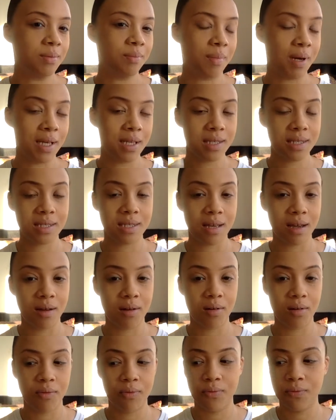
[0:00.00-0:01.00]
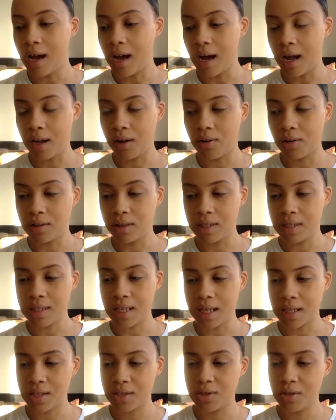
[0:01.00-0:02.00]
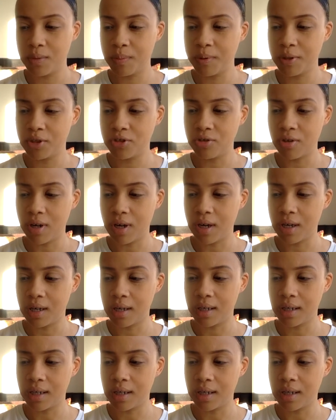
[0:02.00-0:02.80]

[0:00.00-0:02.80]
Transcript: myself. I got this at Superdrug.